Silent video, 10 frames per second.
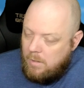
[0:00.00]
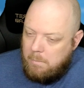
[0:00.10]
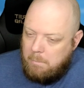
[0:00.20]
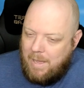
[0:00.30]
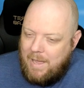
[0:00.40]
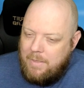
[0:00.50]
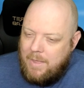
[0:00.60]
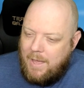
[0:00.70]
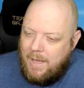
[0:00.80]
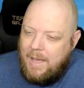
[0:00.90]
"By the
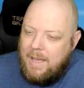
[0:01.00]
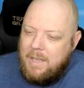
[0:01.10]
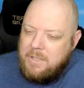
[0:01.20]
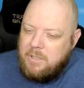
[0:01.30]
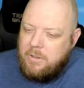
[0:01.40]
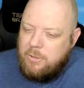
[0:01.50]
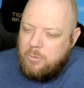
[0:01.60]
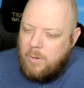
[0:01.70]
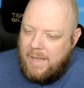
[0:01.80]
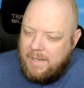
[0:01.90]
eyes of the
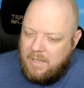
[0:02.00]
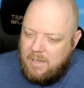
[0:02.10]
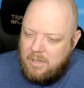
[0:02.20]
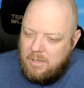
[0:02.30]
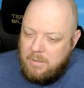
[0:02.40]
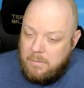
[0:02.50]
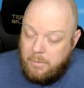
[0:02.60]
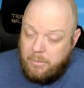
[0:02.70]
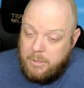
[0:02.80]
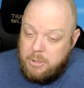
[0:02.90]
dragon,
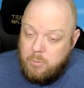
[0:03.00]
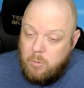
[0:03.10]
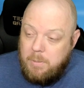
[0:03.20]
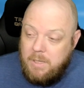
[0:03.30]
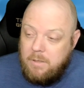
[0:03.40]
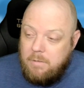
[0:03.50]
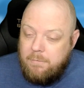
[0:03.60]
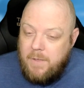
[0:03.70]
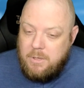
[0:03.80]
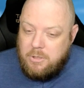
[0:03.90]
this will be an
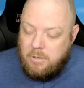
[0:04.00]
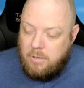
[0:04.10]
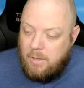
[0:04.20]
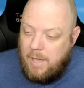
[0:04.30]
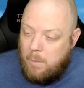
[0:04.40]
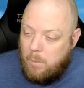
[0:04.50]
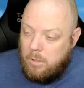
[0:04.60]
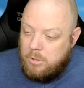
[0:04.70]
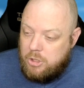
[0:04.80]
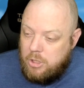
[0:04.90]
adventure our
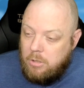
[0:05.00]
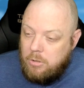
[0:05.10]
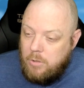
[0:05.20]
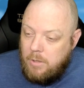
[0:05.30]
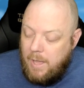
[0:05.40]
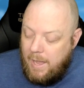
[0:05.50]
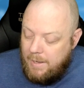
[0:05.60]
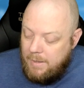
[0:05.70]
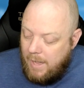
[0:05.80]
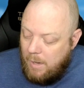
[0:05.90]
children
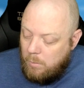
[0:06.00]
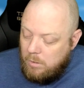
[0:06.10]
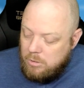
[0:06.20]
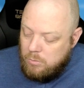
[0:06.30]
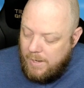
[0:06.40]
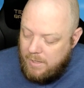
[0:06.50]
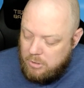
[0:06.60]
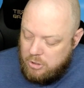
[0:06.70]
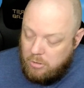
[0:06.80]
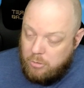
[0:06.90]
and our
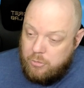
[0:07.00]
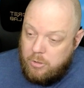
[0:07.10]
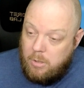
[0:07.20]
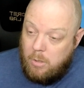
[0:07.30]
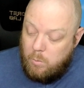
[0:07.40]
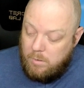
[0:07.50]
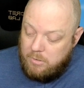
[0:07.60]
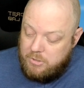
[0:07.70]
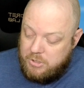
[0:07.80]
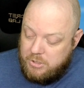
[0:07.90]
grandchildren will
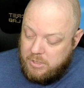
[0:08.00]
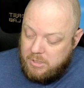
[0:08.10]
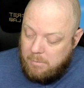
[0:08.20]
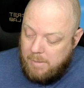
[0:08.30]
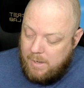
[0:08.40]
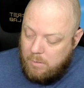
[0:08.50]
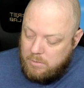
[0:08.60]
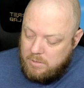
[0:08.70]
sing about."